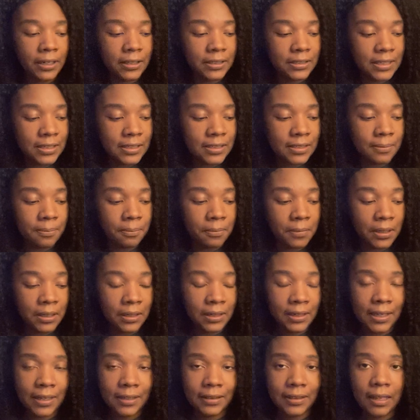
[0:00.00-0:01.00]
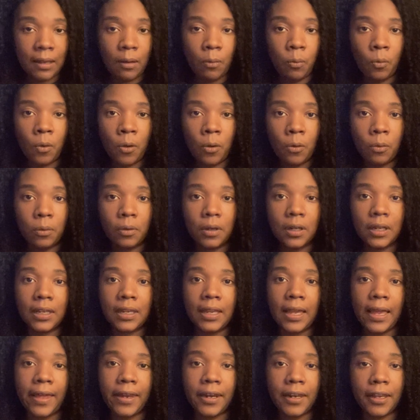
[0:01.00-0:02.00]
it doesn't mean that they won't
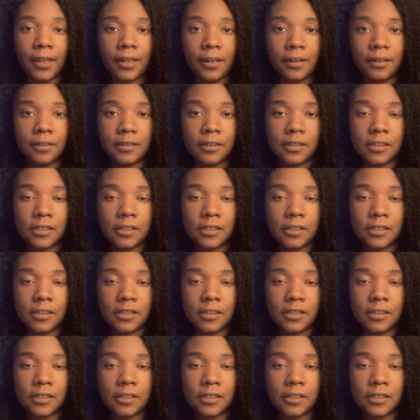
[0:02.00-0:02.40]
get it.